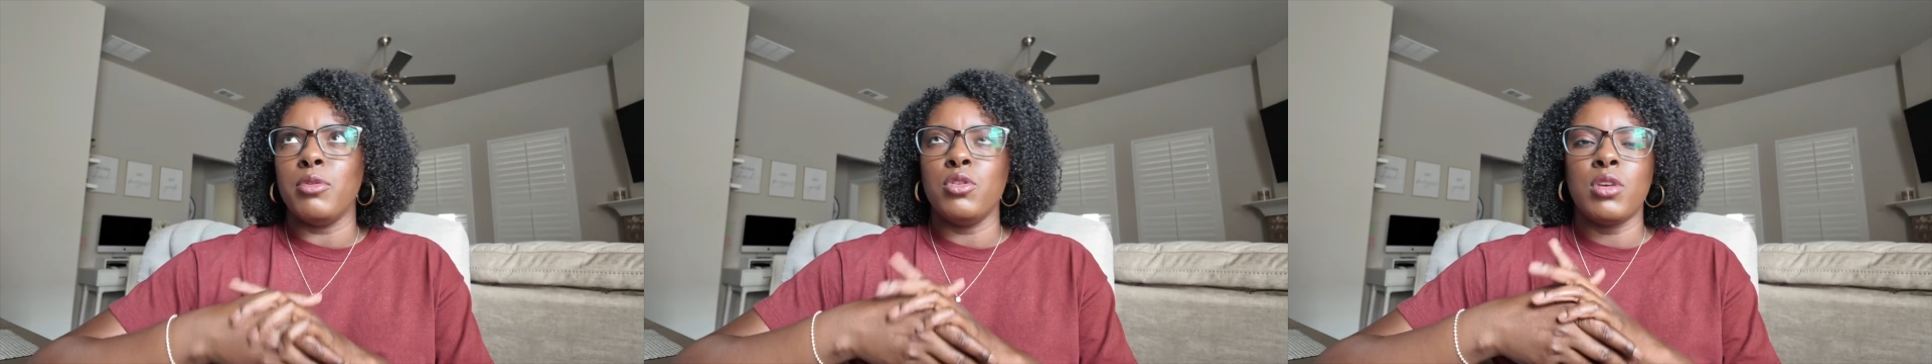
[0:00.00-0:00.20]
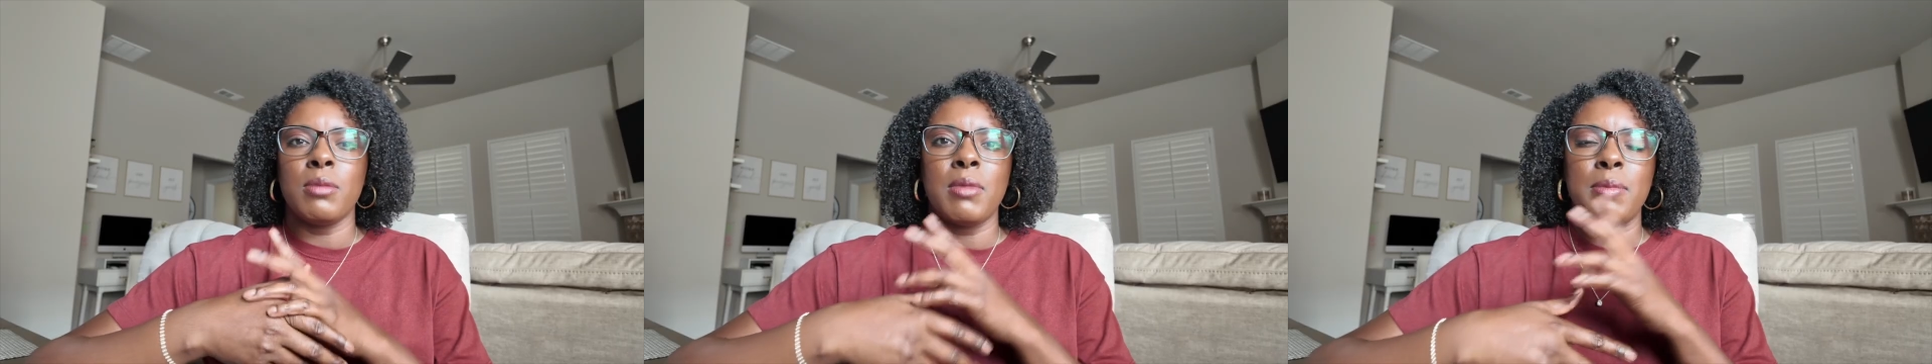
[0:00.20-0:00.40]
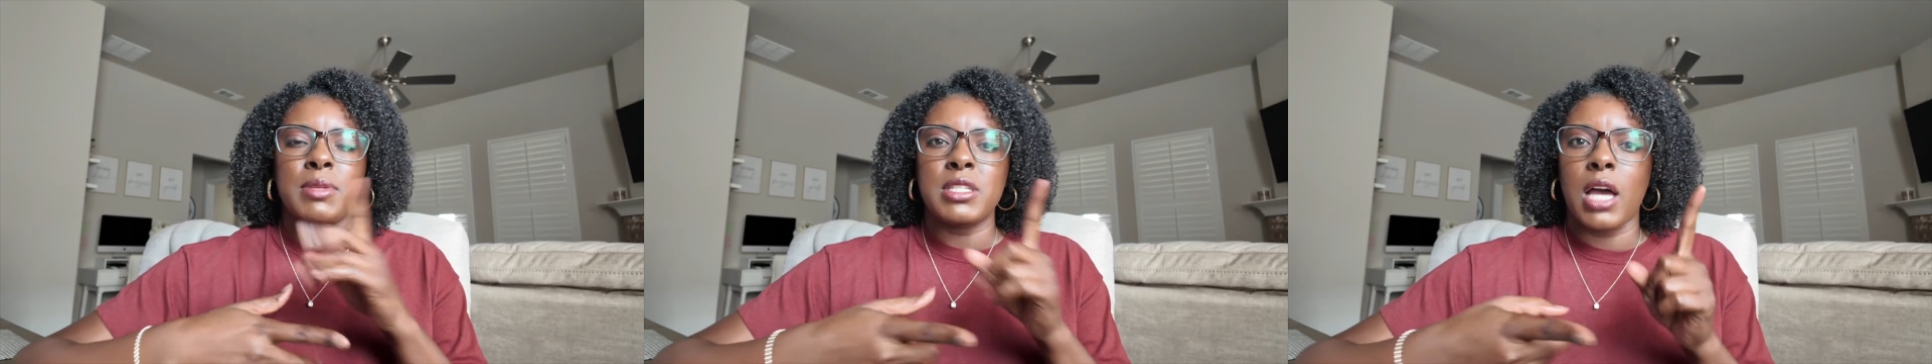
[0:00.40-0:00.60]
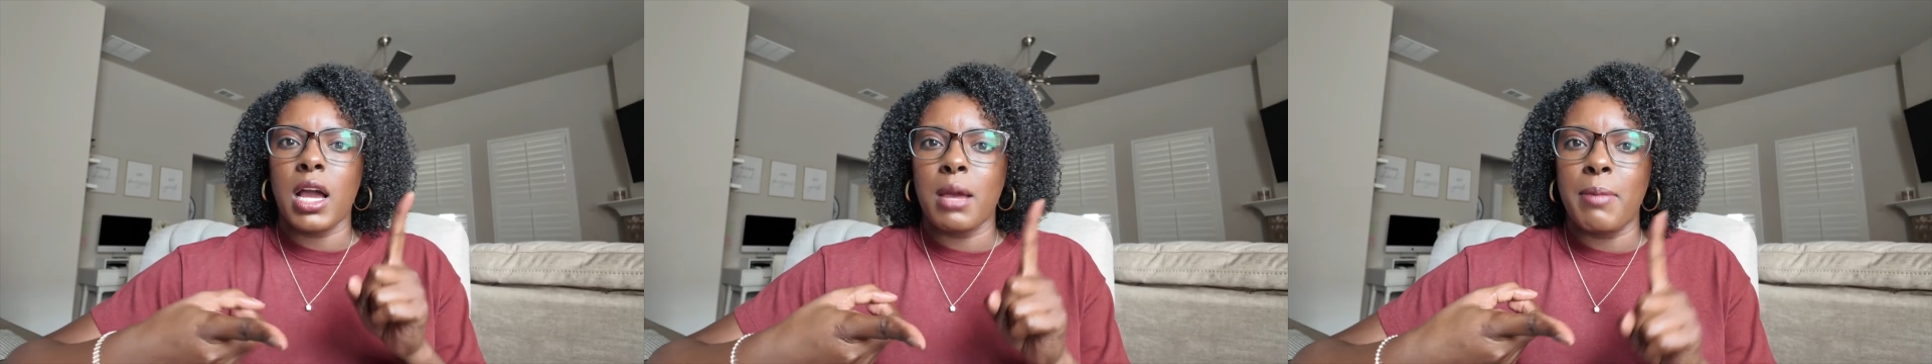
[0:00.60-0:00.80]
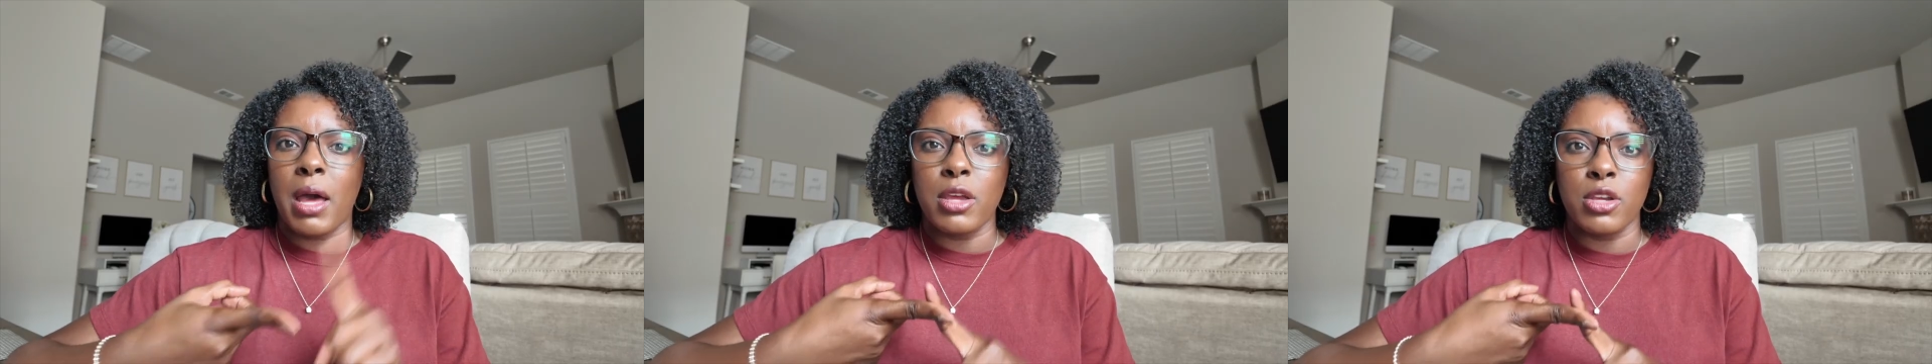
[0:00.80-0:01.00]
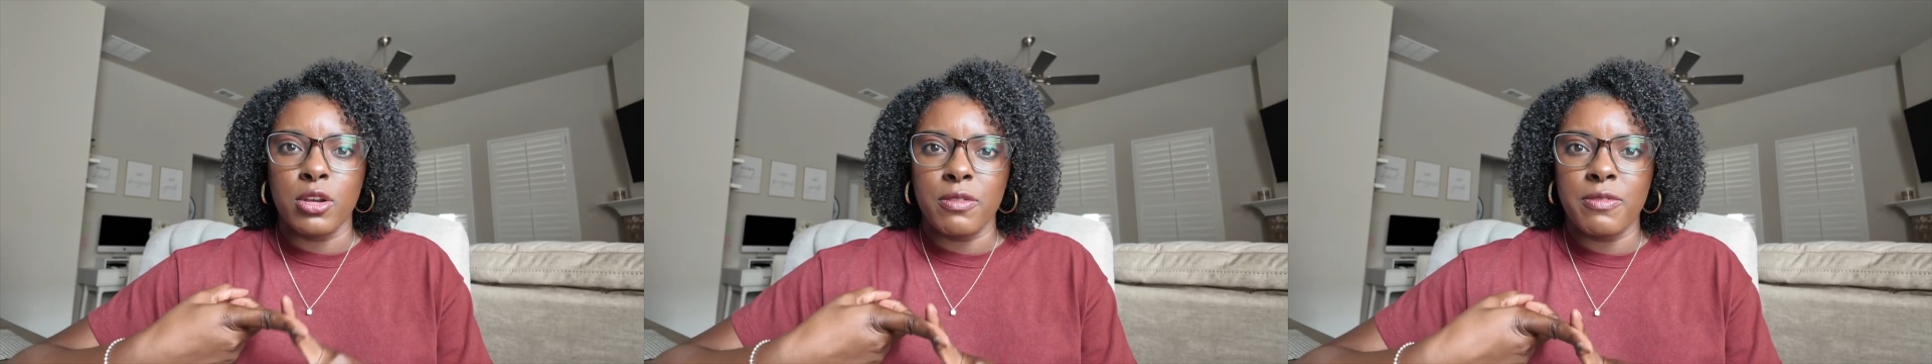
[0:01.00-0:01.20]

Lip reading: You can maybe talk about your